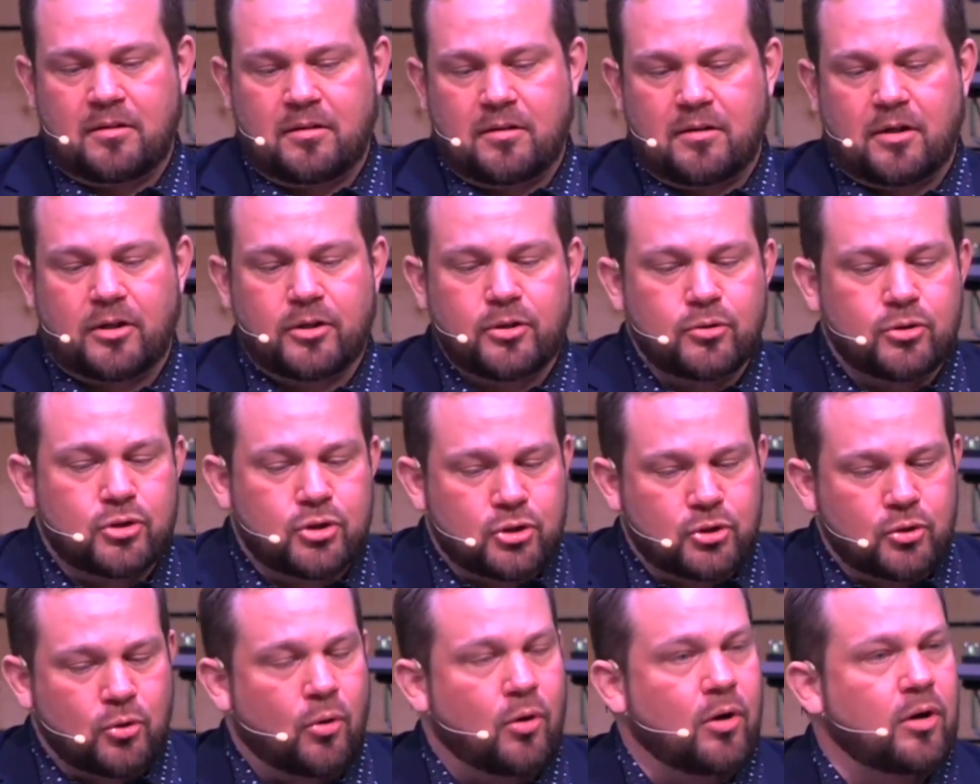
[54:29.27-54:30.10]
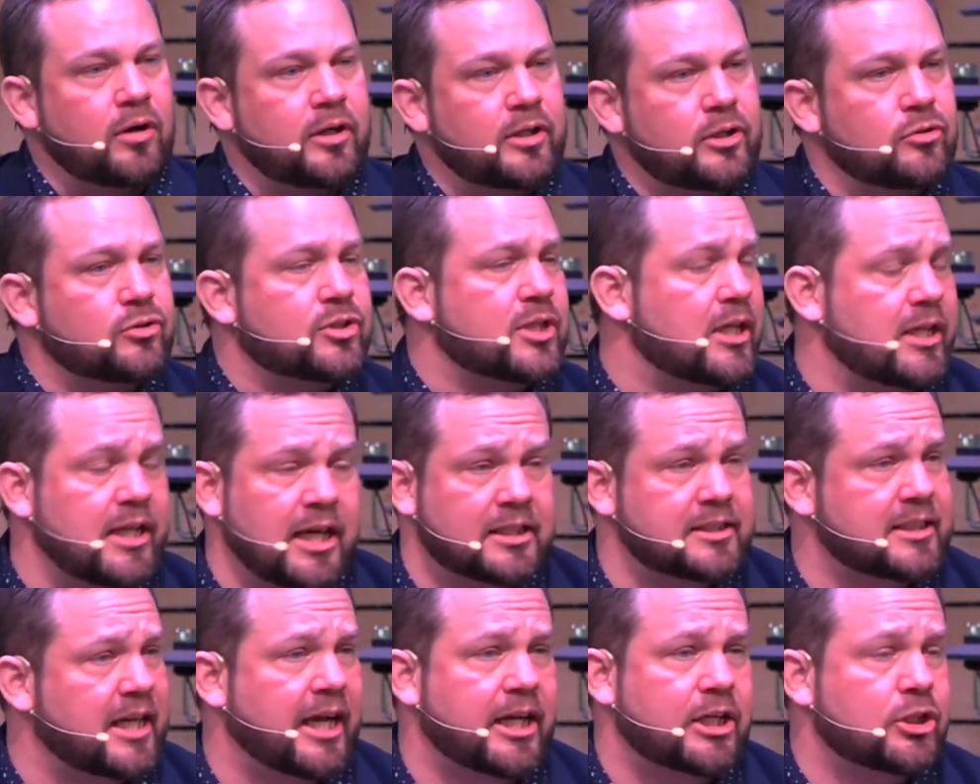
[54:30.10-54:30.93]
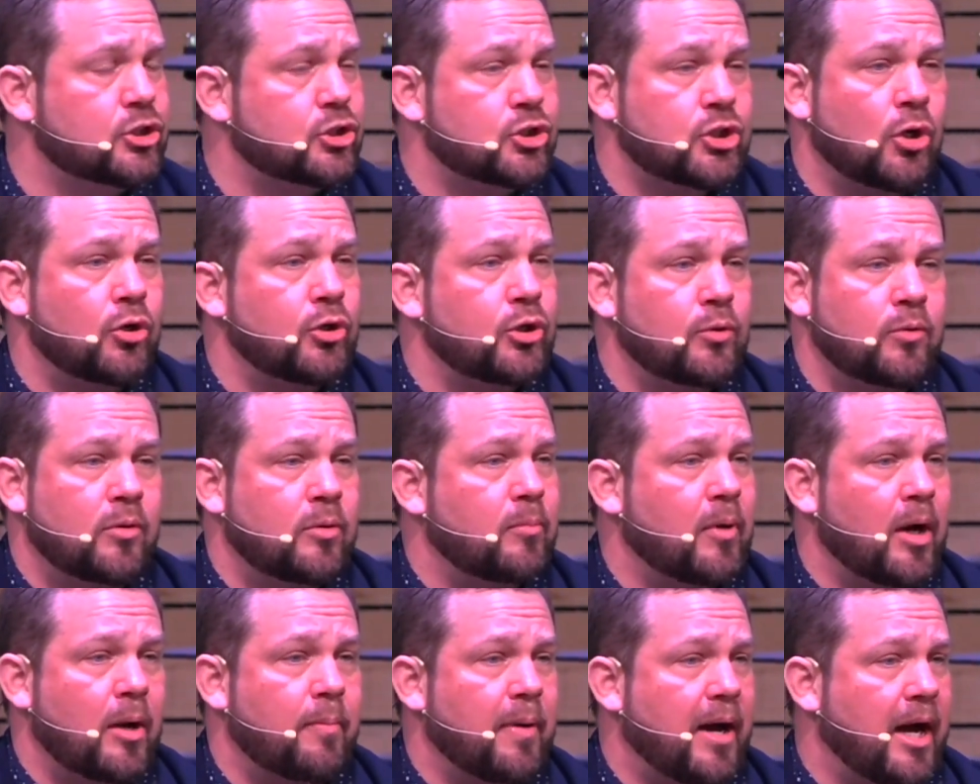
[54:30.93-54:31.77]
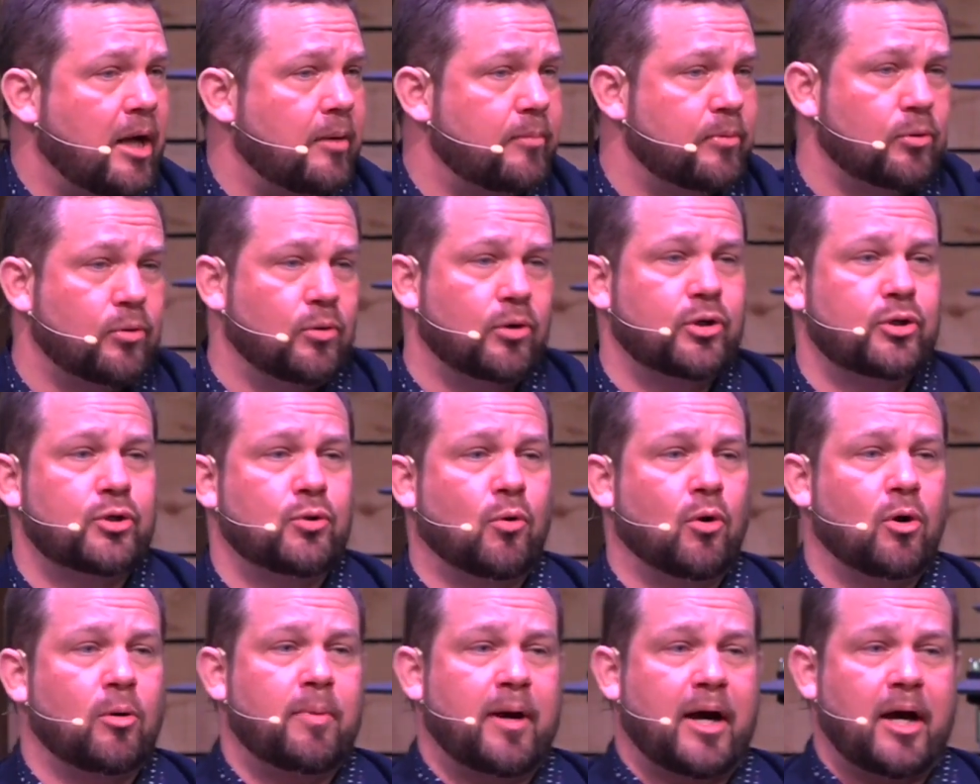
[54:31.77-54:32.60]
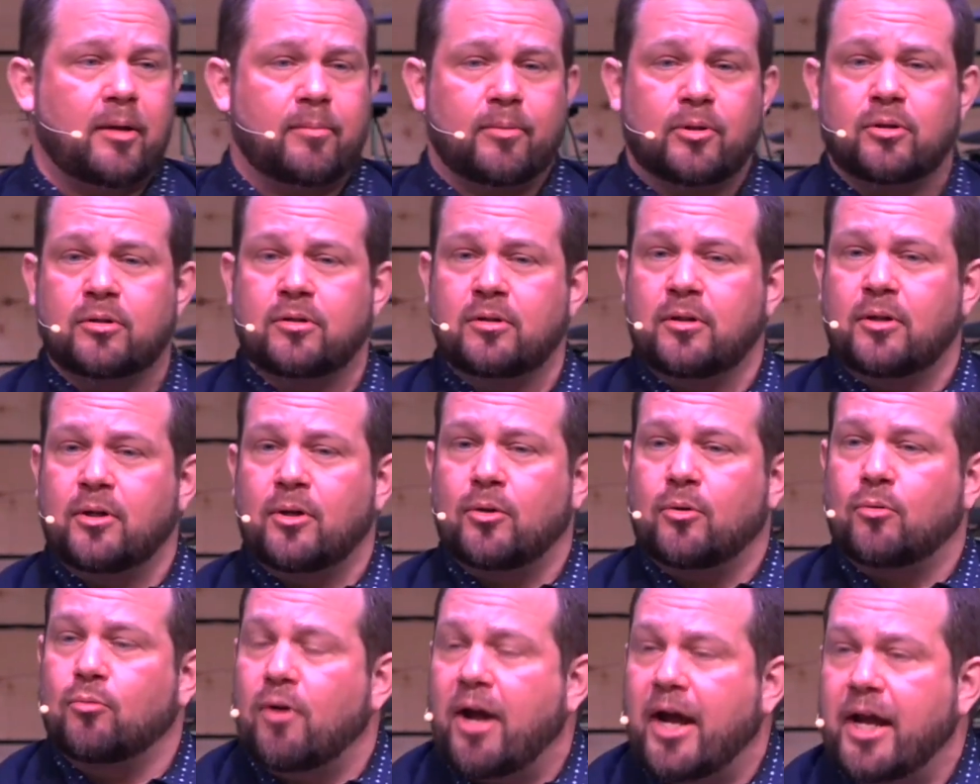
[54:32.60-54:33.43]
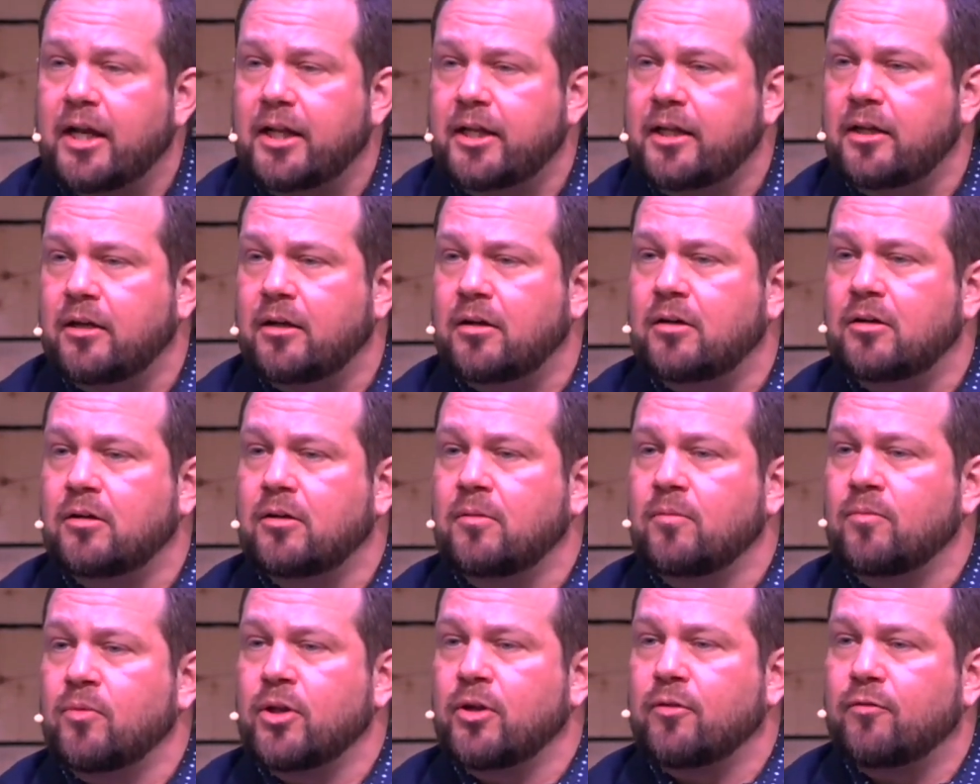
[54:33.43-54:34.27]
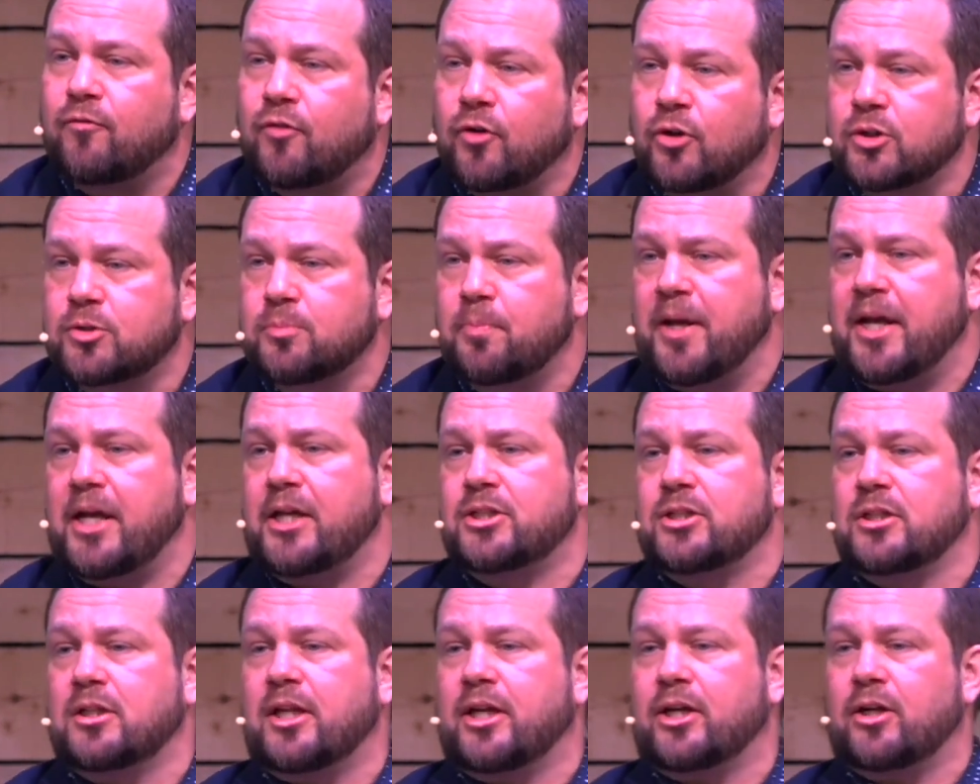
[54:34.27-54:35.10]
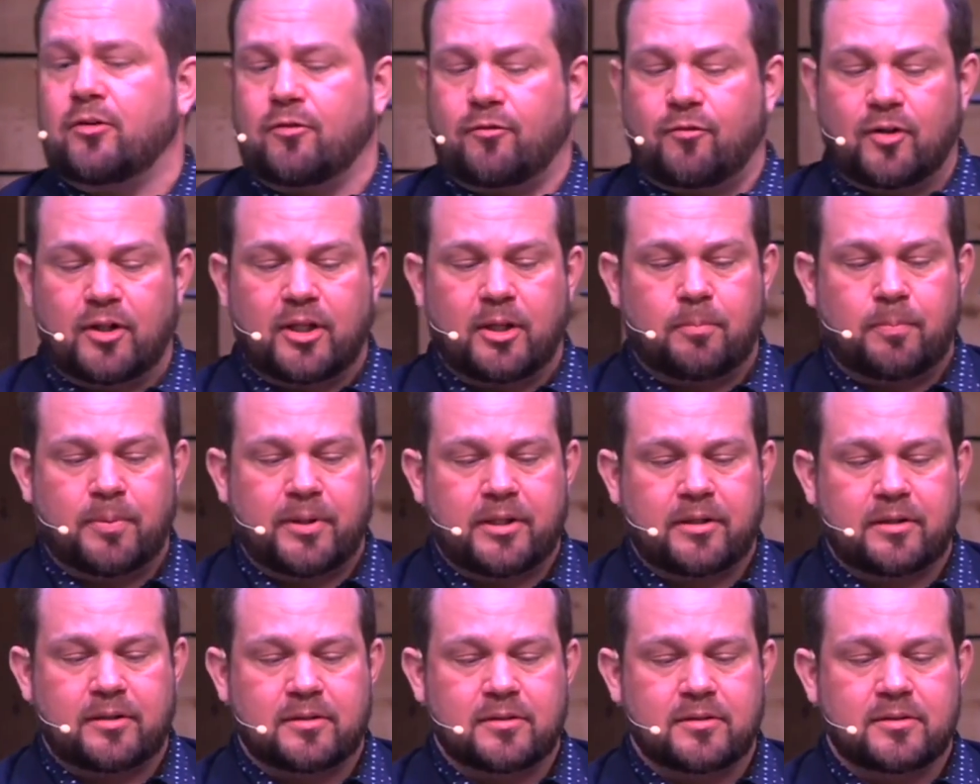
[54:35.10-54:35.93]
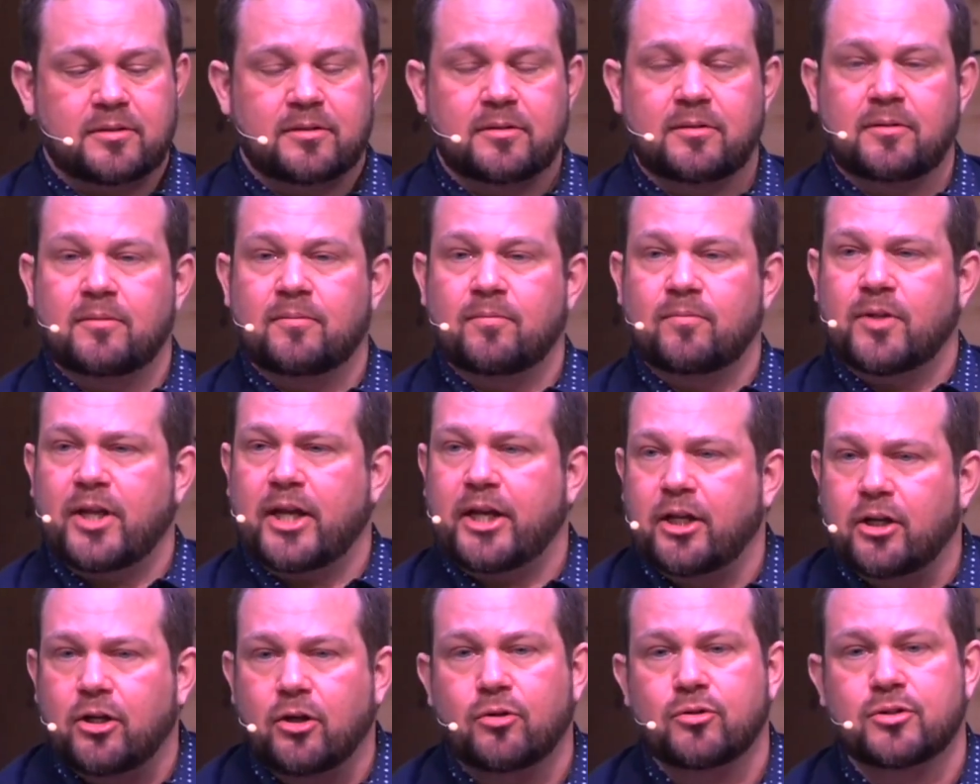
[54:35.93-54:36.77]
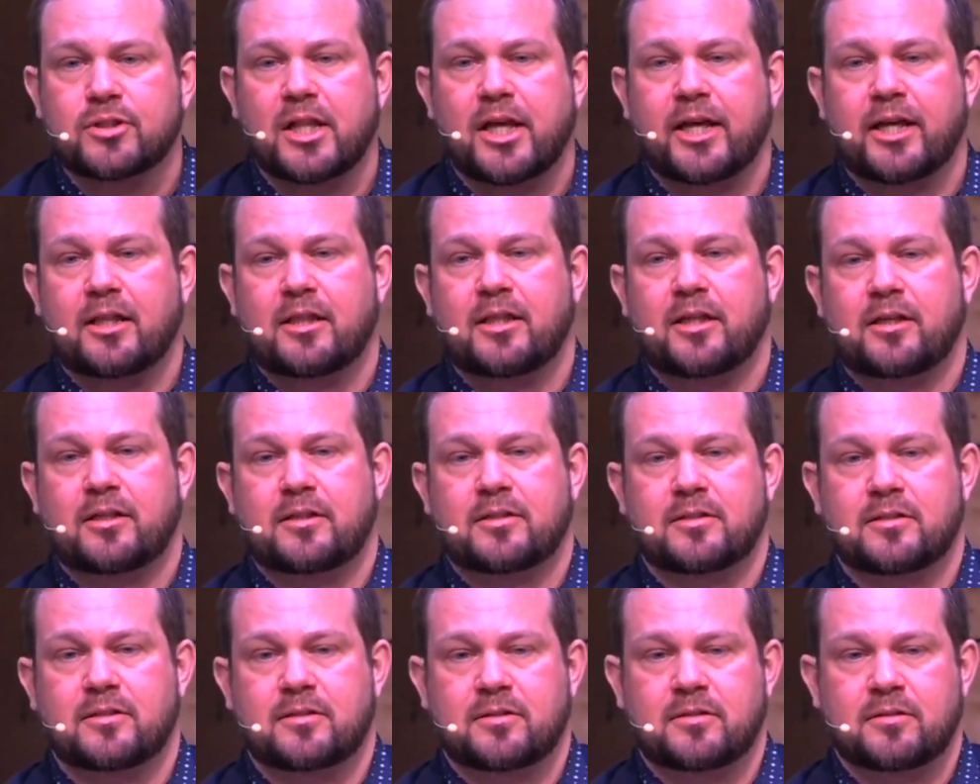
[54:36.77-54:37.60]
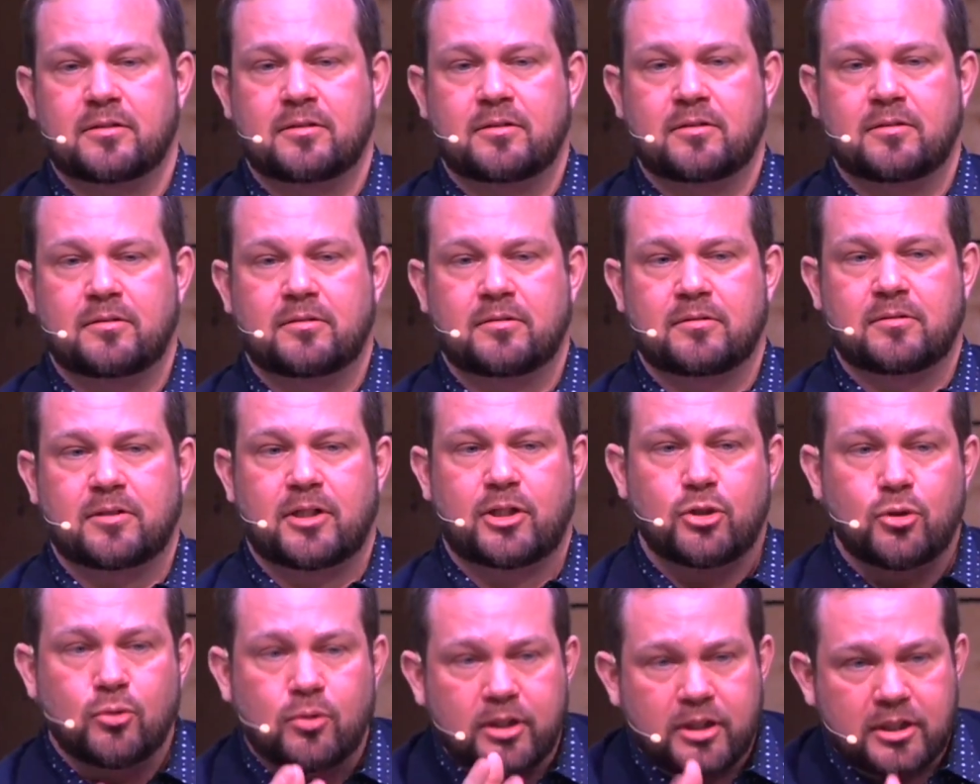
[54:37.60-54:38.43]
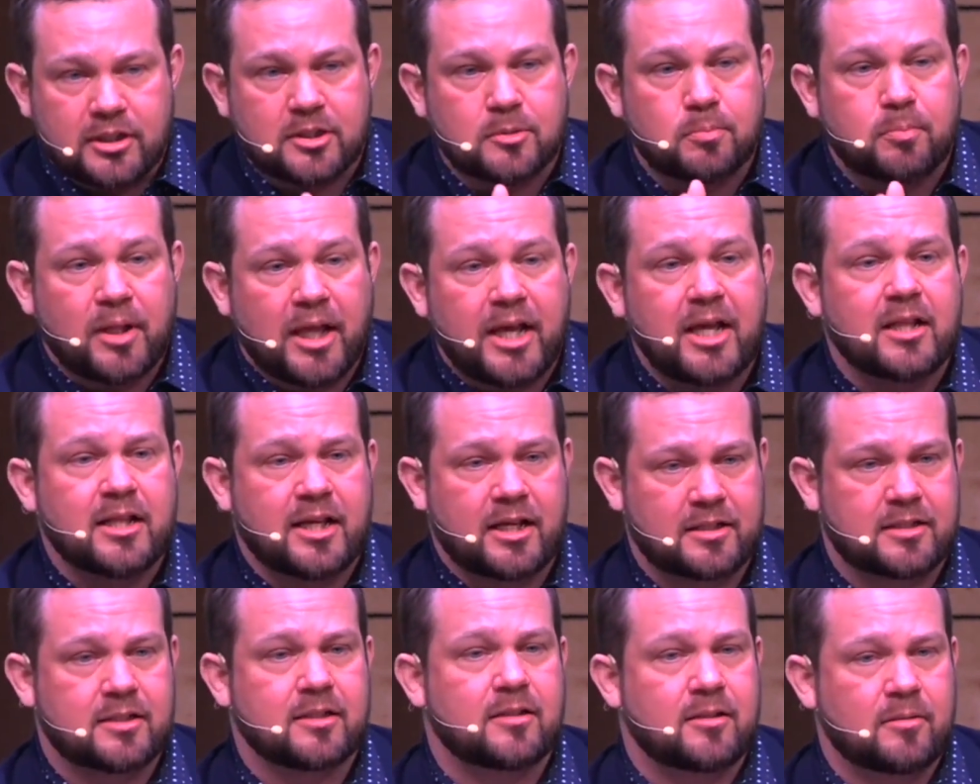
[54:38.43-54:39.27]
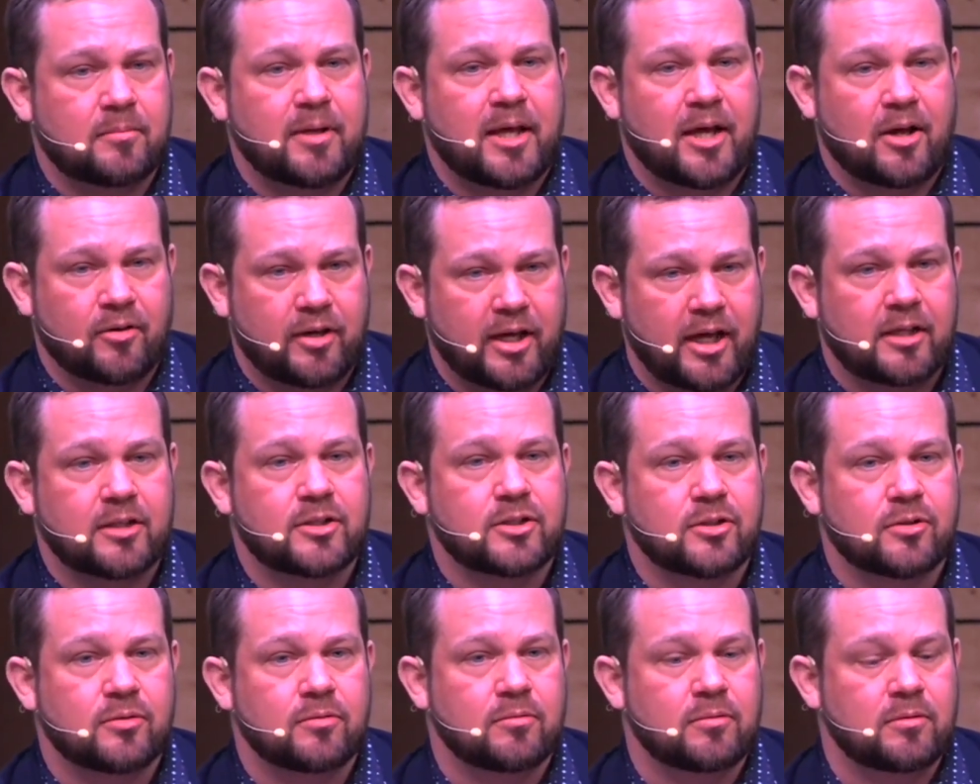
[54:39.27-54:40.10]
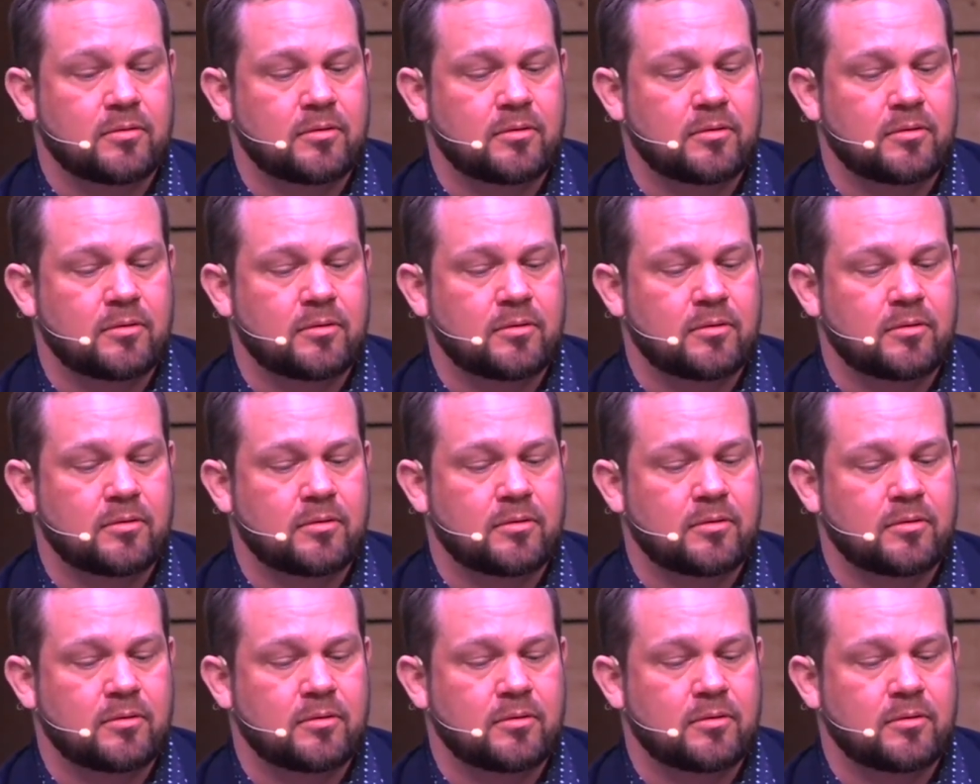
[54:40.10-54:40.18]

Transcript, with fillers: Are you sure? And you say, yes, I can show you in my Bible or your Bible right here, first page of the letter of Philippians. And it goes like this. And you can explain that to them now, can't you?